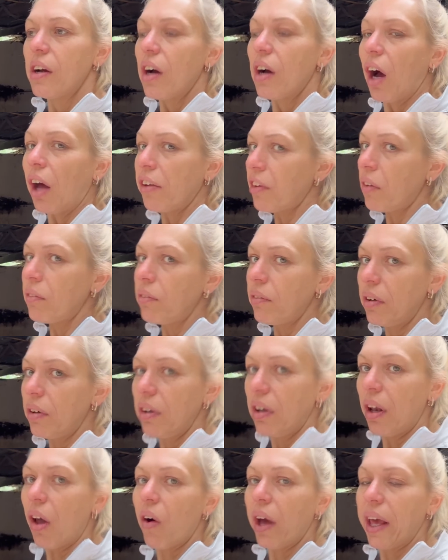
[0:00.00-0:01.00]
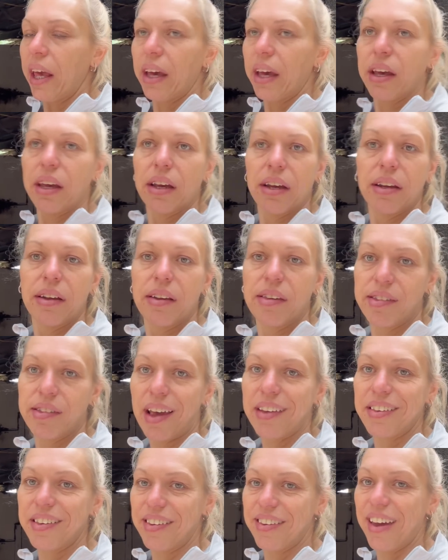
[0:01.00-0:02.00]
I don't like
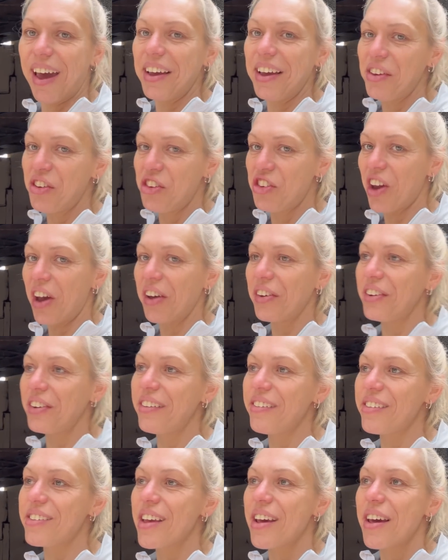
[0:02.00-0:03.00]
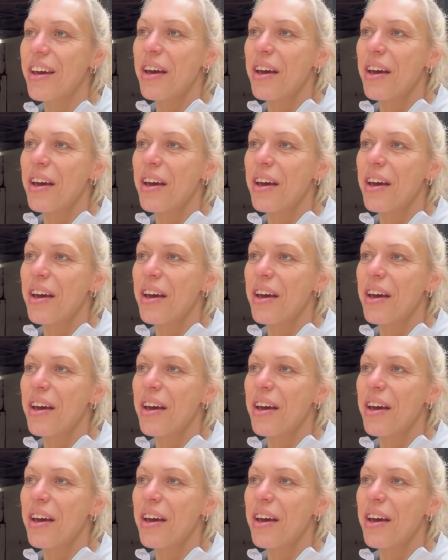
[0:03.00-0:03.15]
Saturday shows